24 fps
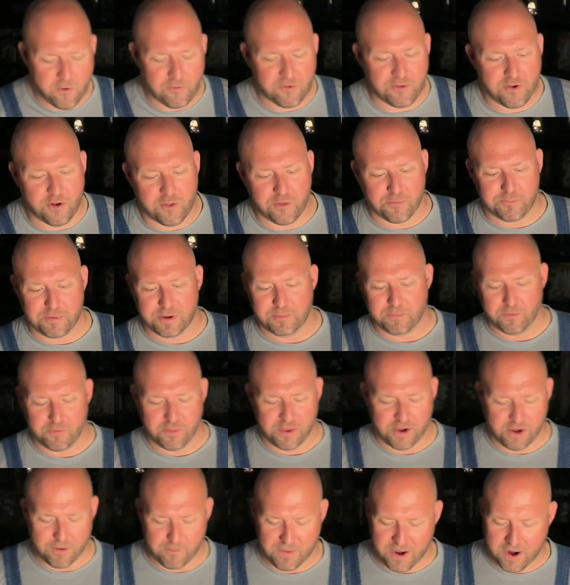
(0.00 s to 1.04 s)
what other people
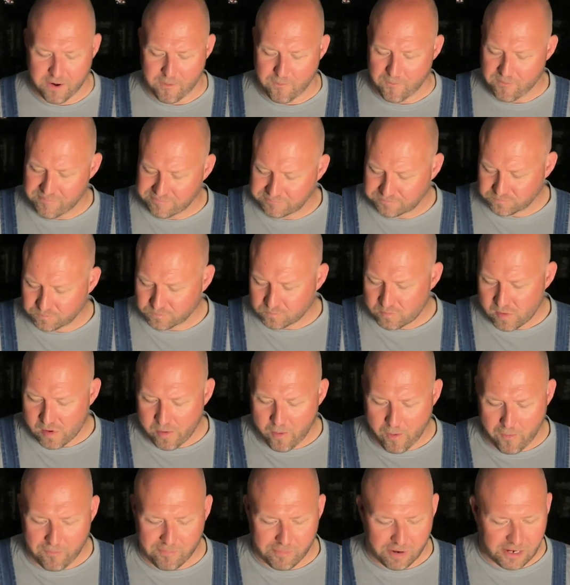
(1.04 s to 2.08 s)
think about them.
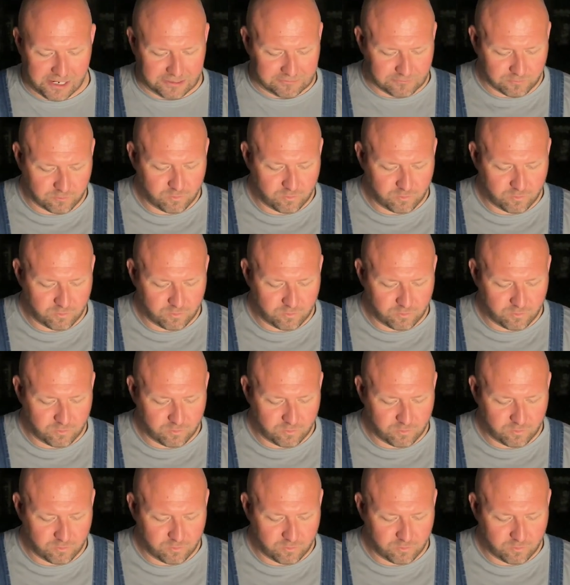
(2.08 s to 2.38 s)
But